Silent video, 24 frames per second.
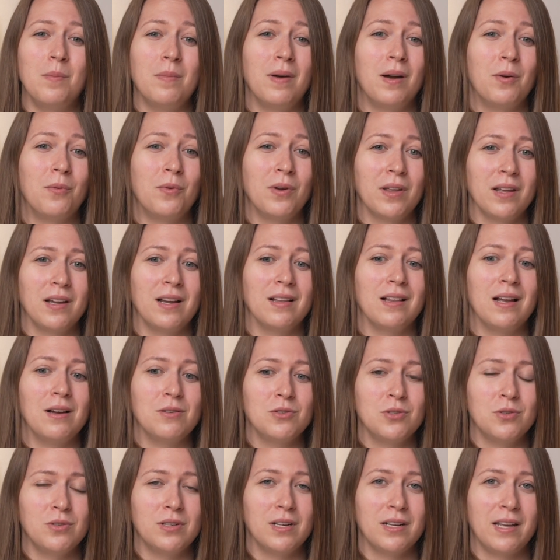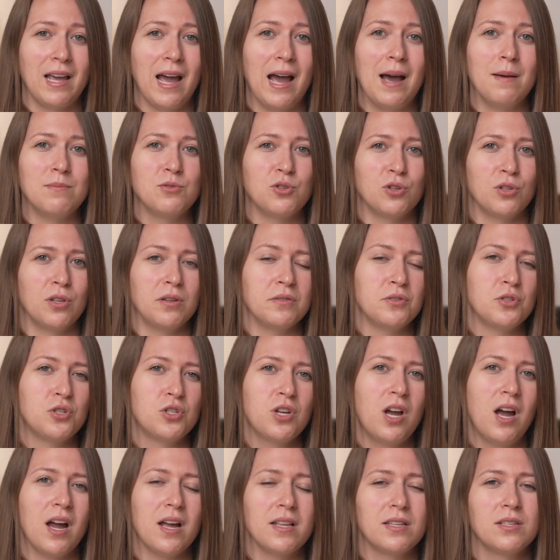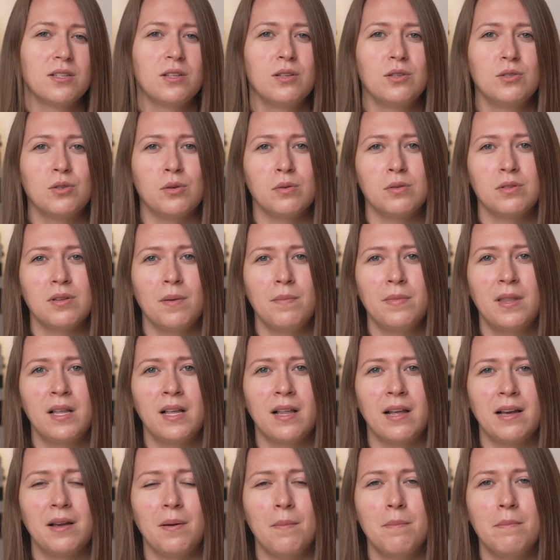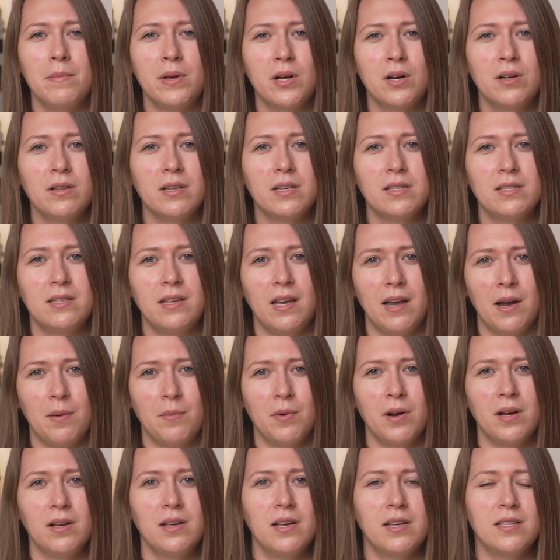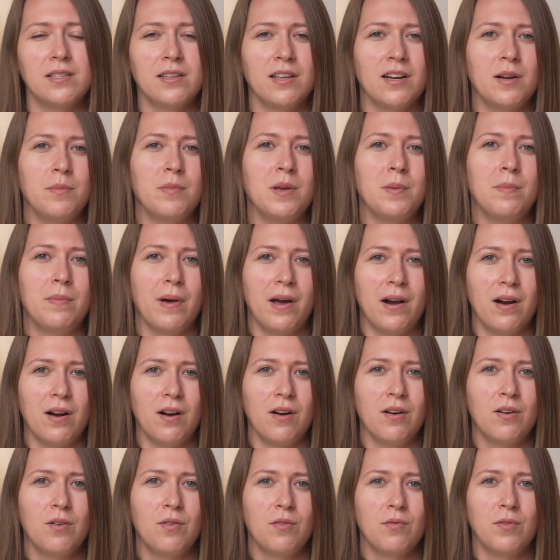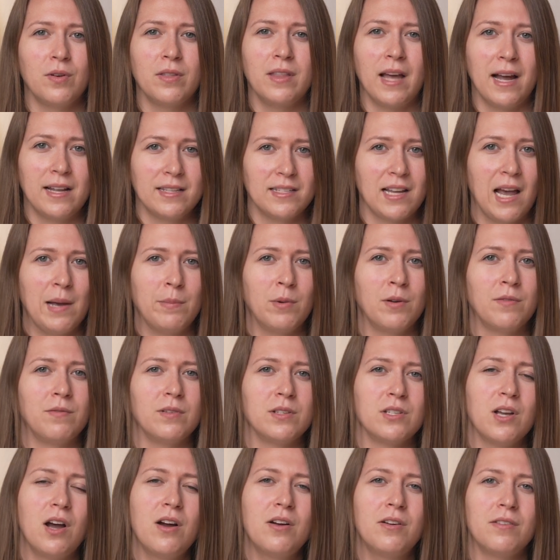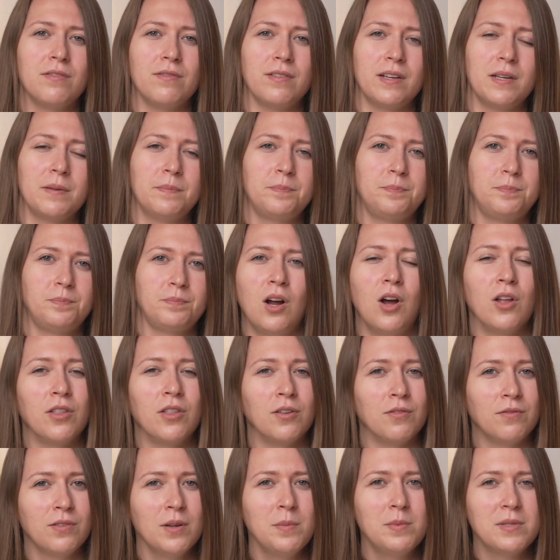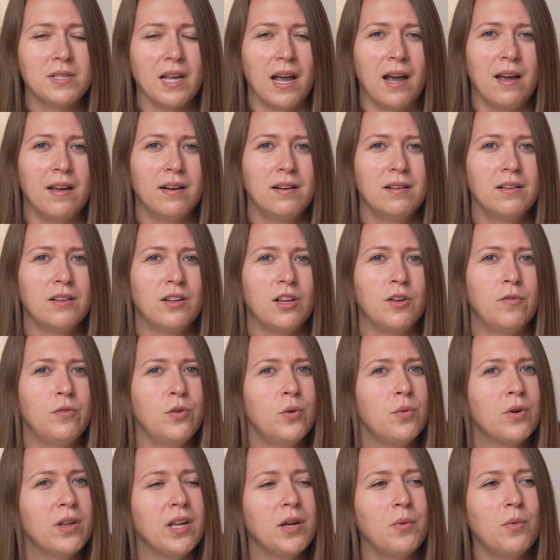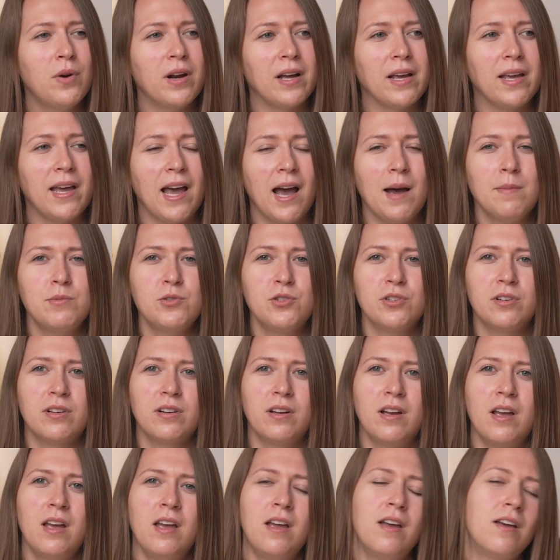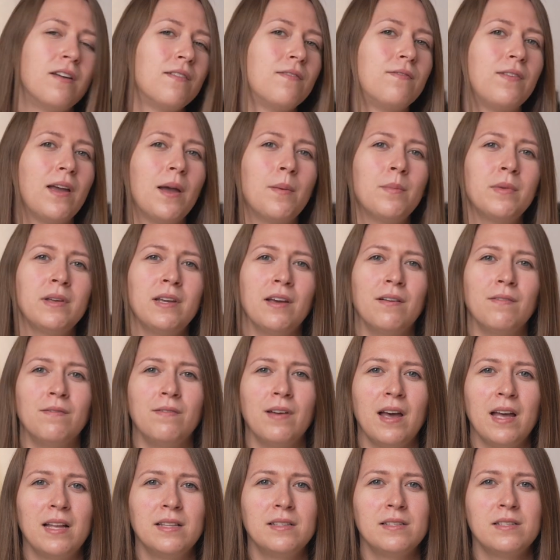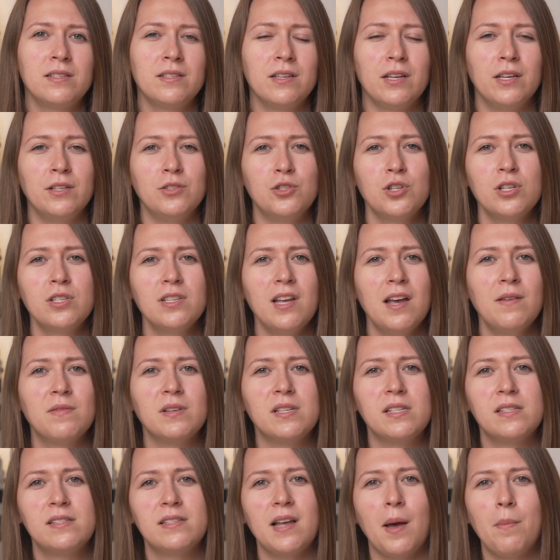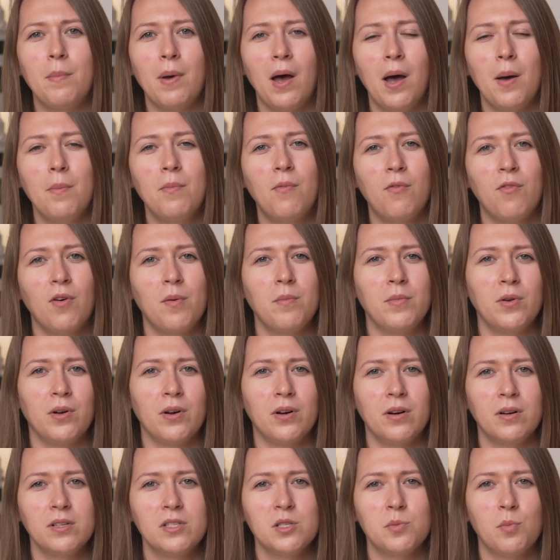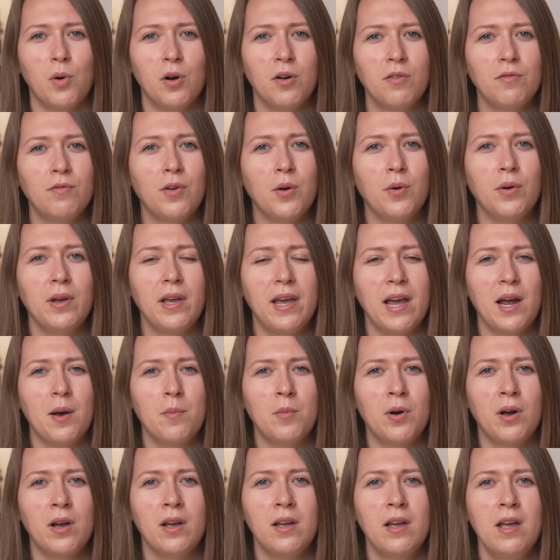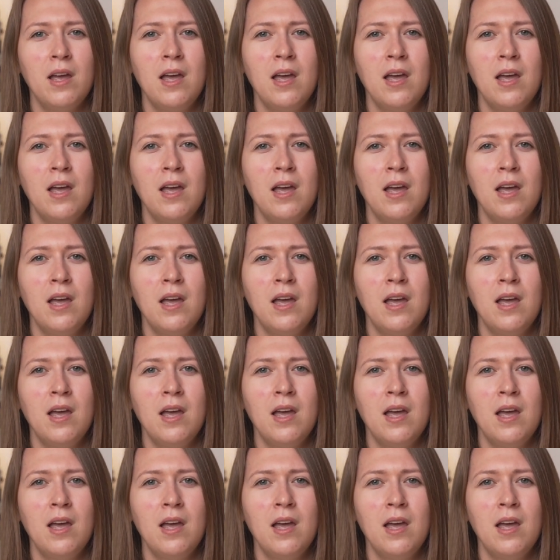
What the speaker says: really allows you to capture those shots. So something like a mirrorless camera is going to be better for that type of photography. On the flip side, if you really want to capture family events and just have a step up from your smartphone camera,